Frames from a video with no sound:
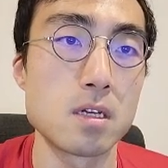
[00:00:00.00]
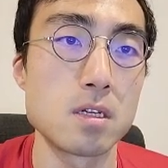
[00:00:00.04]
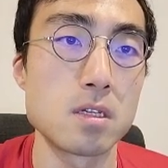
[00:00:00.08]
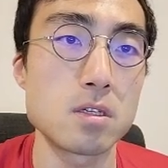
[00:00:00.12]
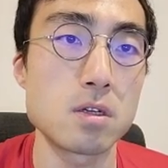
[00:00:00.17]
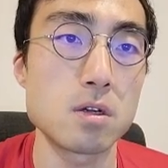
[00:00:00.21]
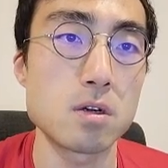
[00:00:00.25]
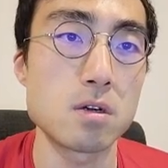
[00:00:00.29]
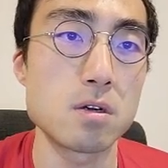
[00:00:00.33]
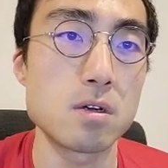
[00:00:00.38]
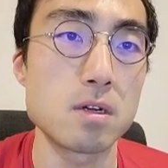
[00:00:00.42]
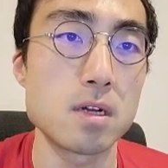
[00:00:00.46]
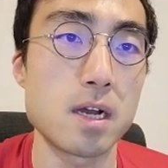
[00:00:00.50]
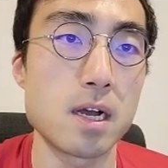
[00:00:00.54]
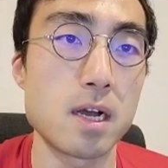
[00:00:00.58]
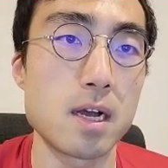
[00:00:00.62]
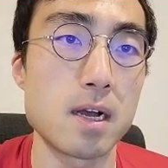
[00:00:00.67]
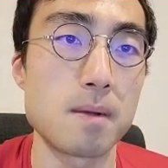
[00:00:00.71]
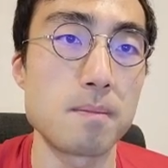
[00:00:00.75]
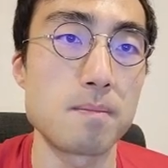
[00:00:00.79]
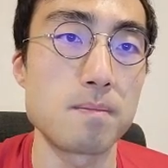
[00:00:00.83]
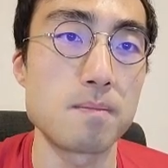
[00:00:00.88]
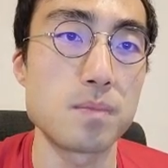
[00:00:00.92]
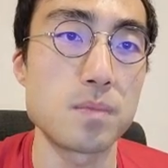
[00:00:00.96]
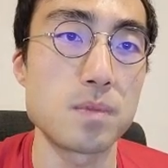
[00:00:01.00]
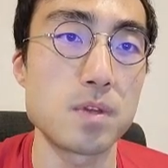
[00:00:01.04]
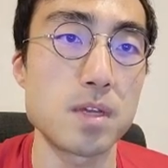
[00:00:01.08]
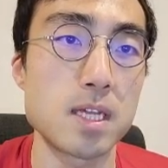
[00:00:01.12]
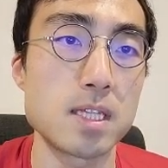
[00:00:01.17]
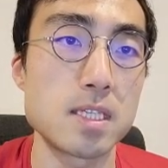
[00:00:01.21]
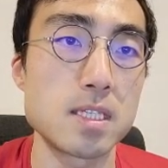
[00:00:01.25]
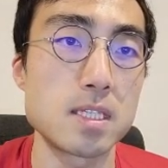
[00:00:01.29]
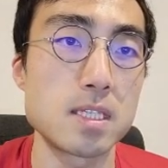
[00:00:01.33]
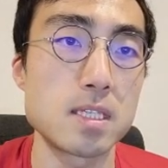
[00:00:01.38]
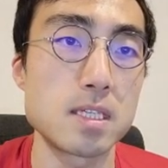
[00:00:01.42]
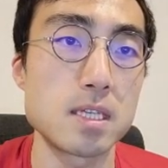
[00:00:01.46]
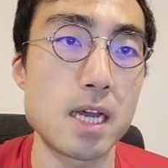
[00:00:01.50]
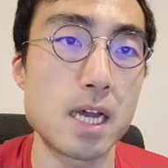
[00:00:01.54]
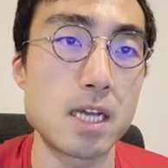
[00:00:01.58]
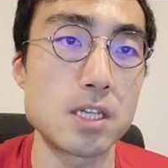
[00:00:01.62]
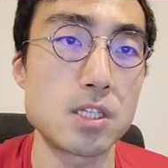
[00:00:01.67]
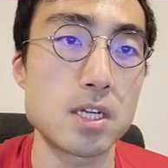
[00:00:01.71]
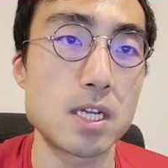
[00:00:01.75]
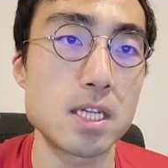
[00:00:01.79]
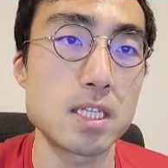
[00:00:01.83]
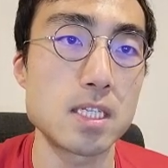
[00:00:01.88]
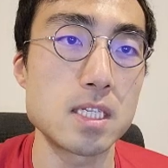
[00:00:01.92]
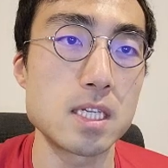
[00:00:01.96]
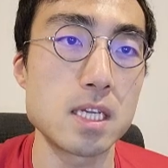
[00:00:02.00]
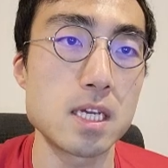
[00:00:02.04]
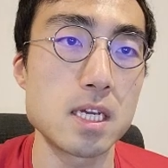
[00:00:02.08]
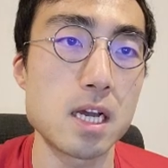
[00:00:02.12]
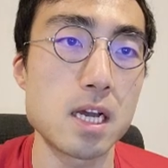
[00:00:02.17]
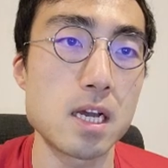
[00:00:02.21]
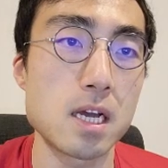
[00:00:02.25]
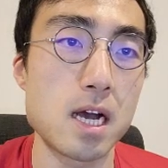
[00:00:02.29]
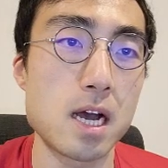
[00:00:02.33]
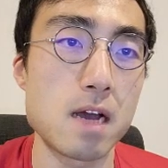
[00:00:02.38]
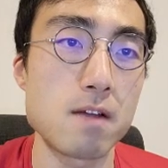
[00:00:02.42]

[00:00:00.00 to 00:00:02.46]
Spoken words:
So as you can see,